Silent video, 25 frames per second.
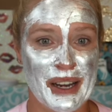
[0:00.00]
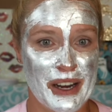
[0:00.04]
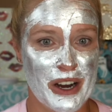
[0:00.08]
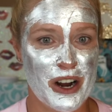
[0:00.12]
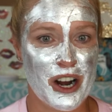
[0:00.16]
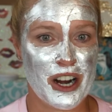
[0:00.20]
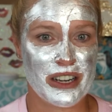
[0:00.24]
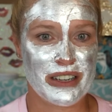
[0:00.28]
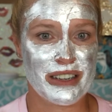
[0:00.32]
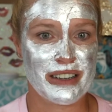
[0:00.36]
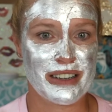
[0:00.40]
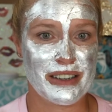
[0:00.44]
it
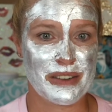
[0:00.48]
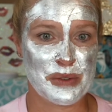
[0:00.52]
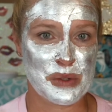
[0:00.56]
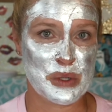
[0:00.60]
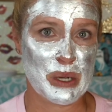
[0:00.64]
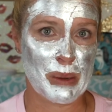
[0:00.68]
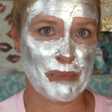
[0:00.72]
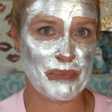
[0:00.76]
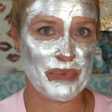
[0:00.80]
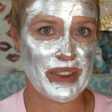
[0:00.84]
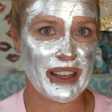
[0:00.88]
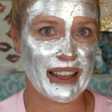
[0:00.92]
hard to do
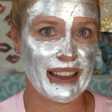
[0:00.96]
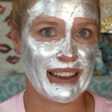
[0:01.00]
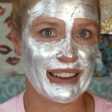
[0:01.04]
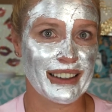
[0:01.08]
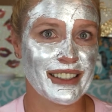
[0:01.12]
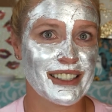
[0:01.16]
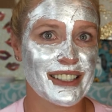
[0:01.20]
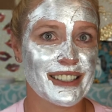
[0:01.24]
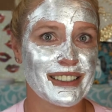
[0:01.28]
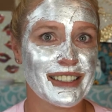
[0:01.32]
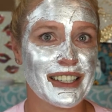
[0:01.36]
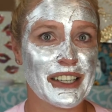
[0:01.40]
something,
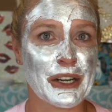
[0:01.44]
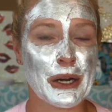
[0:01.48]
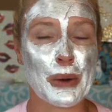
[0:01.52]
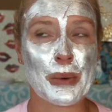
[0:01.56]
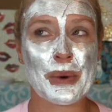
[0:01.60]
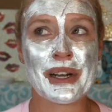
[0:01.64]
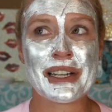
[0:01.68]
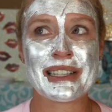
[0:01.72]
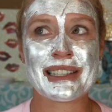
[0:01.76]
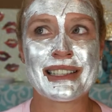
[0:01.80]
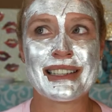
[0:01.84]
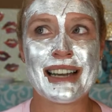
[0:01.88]
you know,
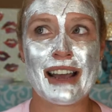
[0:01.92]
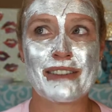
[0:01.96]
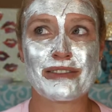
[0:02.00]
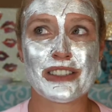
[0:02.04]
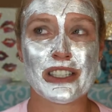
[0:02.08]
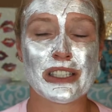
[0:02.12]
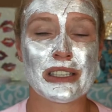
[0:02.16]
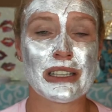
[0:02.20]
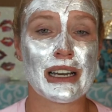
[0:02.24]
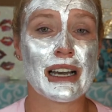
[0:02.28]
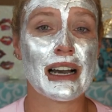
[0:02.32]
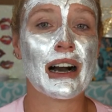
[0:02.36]
it's
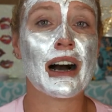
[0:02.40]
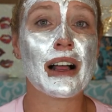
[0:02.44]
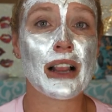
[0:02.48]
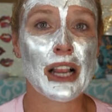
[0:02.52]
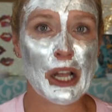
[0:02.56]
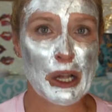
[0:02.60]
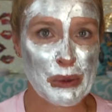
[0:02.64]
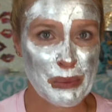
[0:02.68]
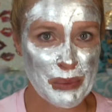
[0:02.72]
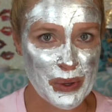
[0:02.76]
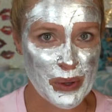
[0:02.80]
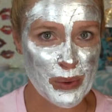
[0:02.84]
never the I'll
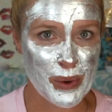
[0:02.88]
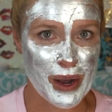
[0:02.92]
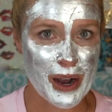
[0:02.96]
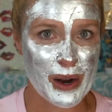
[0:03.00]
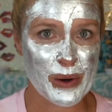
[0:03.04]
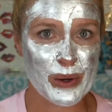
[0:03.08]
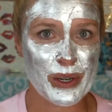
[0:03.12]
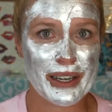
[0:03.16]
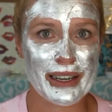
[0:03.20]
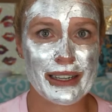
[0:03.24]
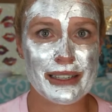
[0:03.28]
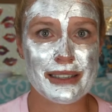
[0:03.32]
help you
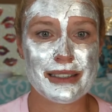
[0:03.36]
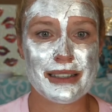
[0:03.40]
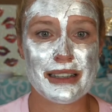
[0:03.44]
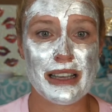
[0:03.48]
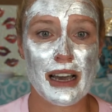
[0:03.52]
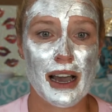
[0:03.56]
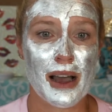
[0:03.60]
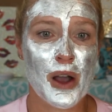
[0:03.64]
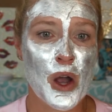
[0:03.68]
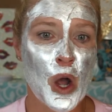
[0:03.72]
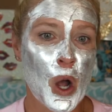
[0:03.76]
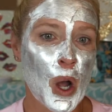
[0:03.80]
out. It's
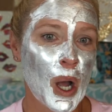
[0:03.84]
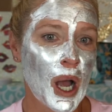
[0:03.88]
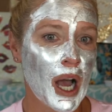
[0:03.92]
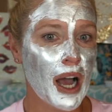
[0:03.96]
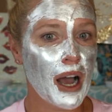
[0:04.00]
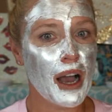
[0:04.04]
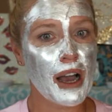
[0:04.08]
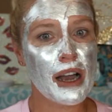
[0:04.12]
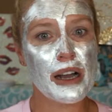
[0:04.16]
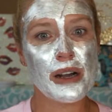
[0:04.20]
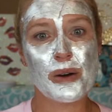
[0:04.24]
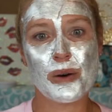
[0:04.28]
the,
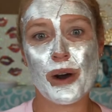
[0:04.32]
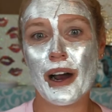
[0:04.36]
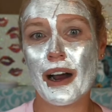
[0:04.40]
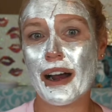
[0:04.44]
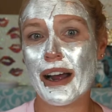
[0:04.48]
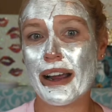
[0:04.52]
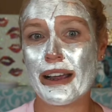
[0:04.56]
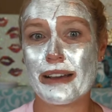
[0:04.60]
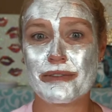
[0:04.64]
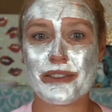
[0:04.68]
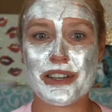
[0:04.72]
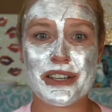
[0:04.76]
oh, I
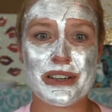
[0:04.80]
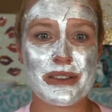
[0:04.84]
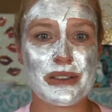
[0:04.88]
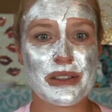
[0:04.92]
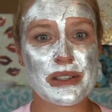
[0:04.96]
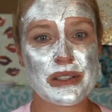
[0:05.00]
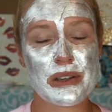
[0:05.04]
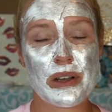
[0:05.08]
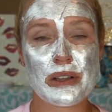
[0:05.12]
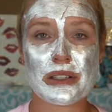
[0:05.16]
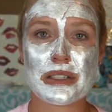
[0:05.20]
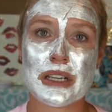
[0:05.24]
have to do
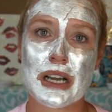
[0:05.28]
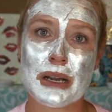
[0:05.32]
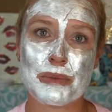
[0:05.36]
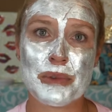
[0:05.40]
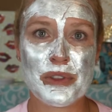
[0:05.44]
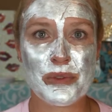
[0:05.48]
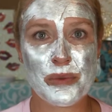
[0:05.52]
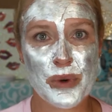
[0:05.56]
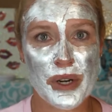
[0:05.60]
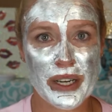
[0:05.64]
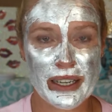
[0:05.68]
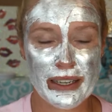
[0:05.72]
this all the time
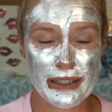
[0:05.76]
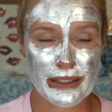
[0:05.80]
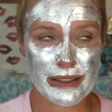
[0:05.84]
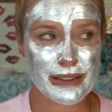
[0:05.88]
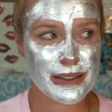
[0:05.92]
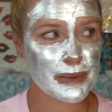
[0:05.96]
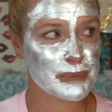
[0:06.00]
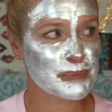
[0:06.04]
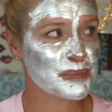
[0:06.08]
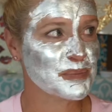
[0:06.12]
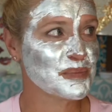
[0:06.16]
with four kids.